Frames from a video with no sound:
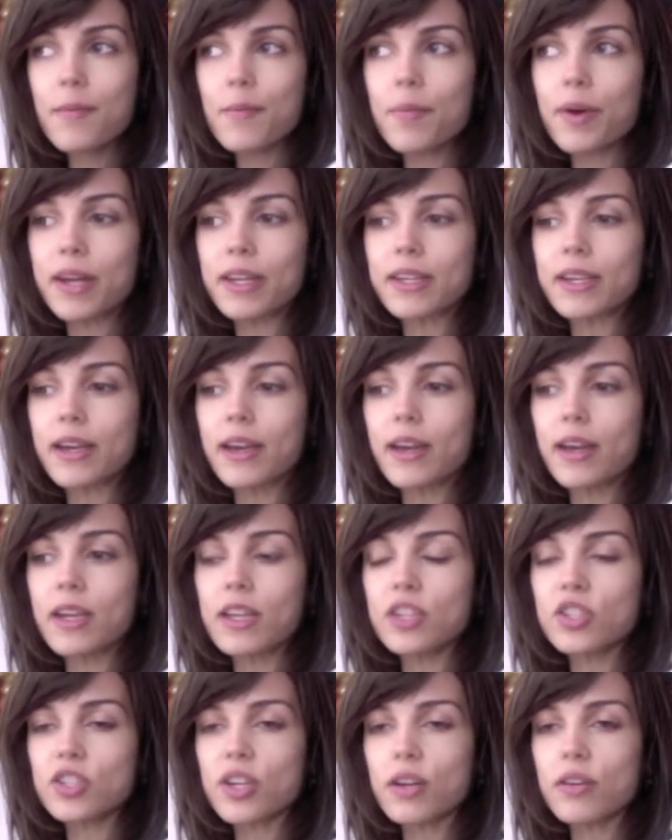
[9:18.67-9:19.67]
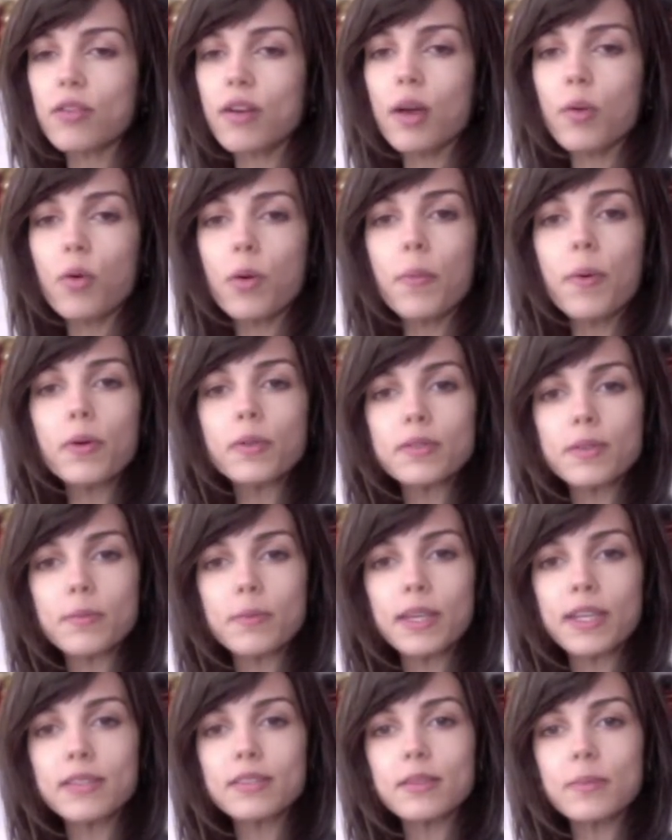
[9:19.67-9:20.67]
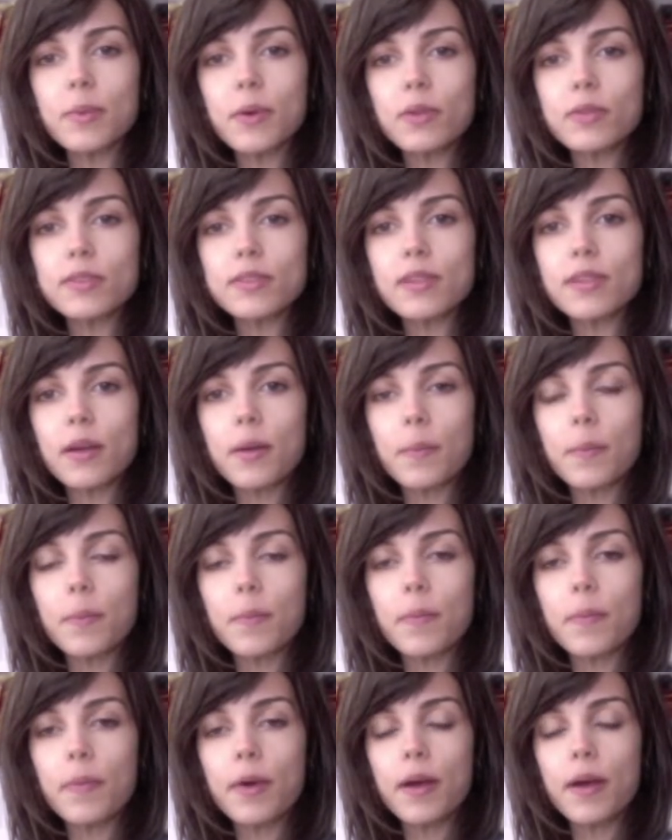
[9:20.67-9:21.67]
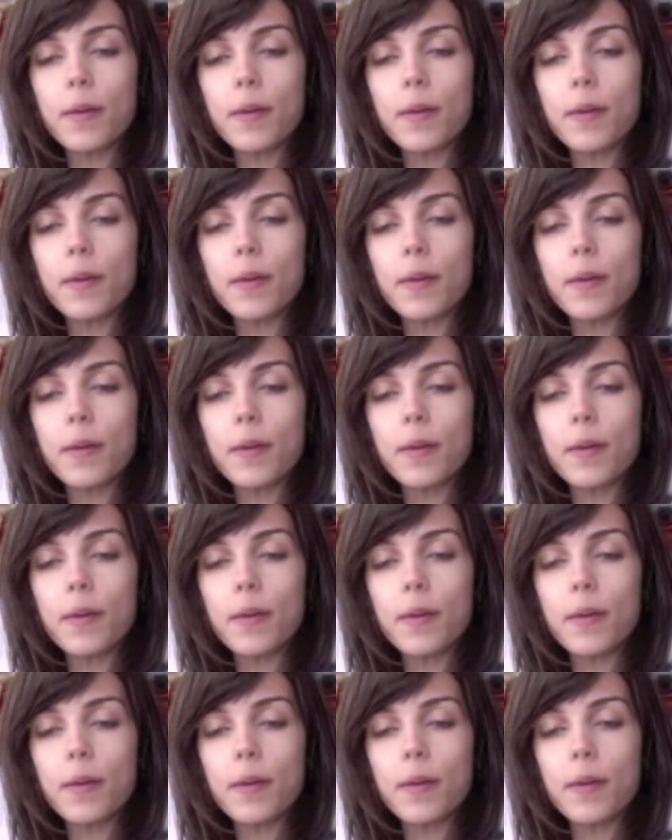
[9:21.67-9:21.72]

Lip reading: But in general, I will post some links about some